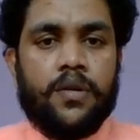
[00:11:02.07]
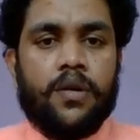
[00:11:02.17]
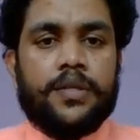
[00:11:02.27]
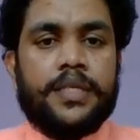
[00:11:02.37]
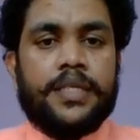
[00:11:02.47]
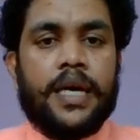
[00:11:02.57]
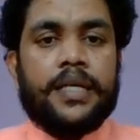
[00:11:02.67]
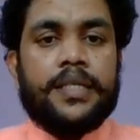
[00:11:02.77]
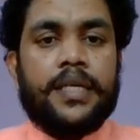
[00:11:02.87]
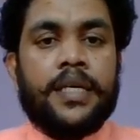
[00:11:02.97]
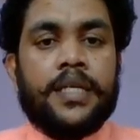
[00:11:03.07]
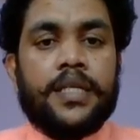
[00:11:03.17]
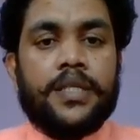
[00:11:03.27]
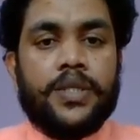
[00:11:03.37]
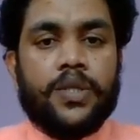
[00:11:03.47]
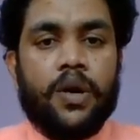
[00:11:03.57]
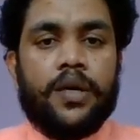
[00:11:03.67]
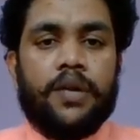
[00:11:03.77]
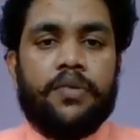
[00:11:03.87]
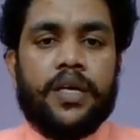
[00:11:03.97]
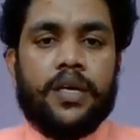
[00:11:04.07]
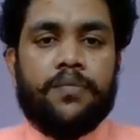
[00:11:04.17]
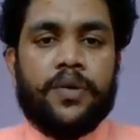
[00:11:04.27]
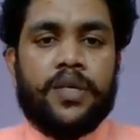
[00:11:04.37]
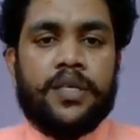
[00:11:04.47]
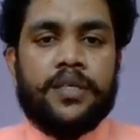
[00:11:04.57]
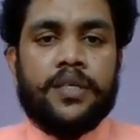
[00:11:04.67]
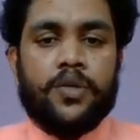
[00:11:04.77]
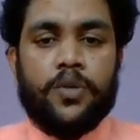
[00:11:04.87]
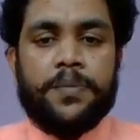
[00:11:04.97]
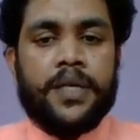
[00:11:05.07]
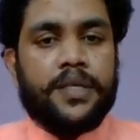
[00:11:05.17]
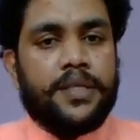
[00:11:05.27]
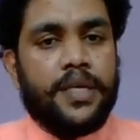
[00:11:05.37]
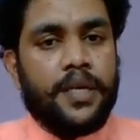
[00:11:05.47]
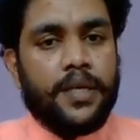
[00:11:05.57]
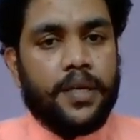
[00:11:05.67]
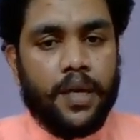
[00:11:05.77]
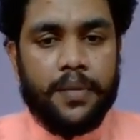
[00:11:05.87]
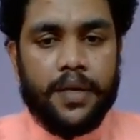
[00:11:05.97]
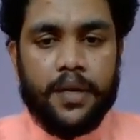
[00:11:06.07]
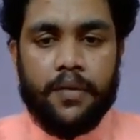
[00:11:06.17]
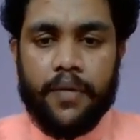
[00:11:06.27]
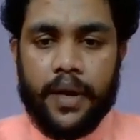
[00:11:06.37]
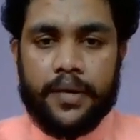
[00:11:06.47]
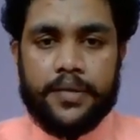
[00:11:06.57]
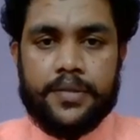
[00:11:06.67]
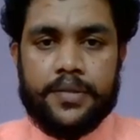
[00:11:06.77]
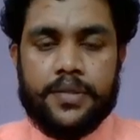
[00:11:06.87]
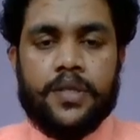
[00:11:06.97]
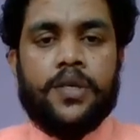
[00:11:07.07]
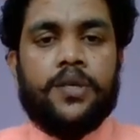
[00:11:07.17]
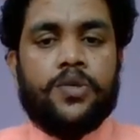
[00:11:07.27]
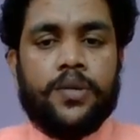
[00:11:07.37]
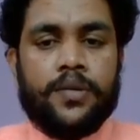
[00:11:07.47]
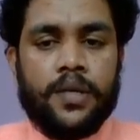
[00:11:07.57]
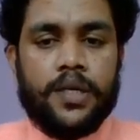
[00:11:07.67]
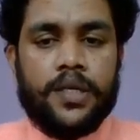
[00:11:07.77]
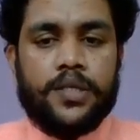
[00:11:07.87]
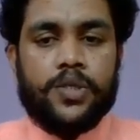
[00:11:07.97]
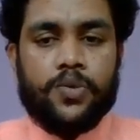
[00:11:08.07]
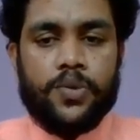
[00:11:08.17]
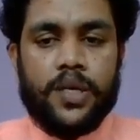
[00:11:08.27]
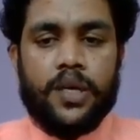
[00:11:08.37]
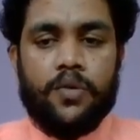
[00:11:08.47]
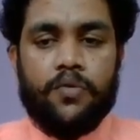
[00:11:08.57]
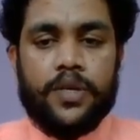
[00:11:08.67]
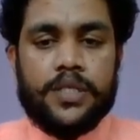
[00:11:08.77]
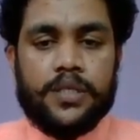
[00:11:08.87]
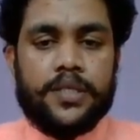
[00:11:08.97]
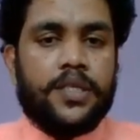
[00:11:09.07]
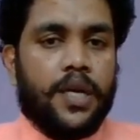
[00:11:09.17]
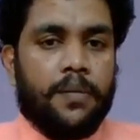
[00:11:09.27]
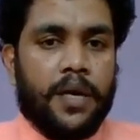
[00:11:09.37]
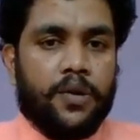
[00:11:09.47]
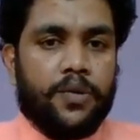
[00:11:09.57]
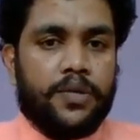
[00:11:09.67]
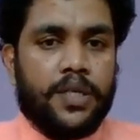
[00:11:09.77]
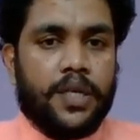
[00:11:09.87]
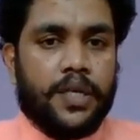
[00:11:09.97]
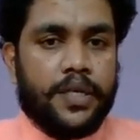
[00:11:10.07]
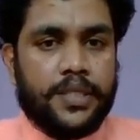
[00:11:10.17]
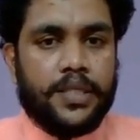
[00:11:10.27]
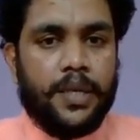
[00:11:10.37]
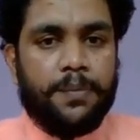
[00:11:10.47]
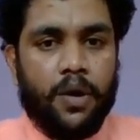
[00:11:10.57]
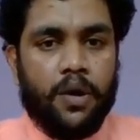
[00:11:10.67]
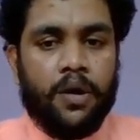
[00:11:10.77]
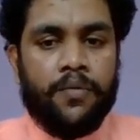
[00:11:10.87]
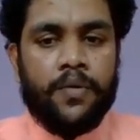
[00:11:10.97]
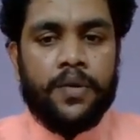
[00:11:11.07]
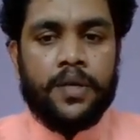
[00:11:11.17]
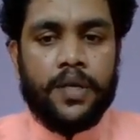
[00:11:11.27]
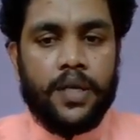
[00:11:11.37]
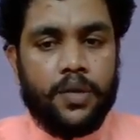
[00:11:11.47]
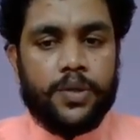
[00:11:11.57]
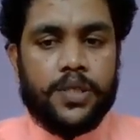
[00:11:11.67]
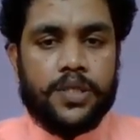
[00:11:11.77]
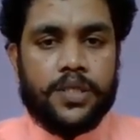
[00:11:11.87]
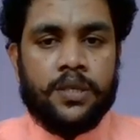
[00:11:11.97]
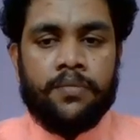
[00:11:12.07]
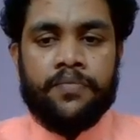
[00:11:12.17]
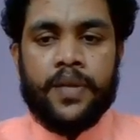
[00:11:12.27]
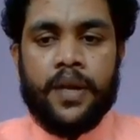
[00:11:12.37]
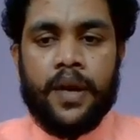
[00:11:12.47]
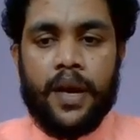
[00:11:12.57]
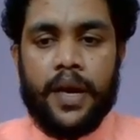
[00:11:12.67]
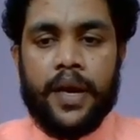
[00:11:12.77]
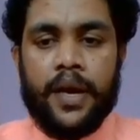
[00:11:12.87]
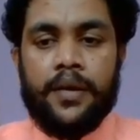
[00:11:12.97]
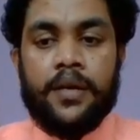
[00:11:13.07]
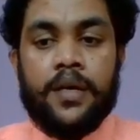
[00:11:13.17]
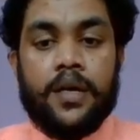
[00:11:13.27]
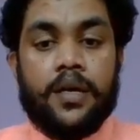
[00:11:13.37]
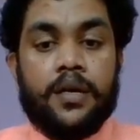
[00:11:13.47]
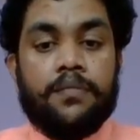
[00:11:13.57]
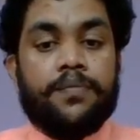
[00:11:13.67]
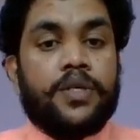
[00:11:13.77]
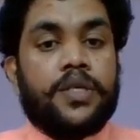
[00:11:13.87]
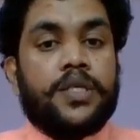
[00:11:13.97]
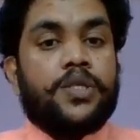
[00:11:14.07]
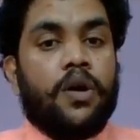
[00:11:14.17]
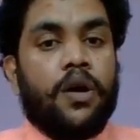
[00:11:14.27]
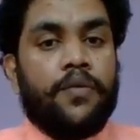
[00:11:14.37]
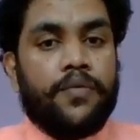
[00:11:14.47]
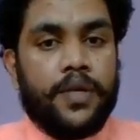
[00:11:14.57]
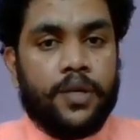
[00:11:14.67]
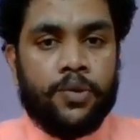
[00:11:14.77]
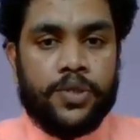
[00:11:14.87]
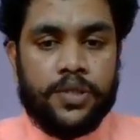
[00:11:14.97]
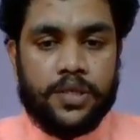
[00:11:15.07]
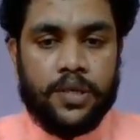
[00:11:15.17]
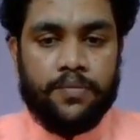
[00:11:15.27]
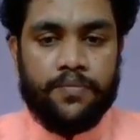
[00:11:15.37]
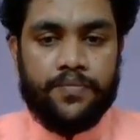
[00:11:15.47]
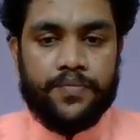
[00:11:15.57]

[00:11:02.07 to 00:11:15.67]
or these are the non-living component grouped under the chemical factors. So thus today we studied about the concept of ecosystem and components of ecosystem.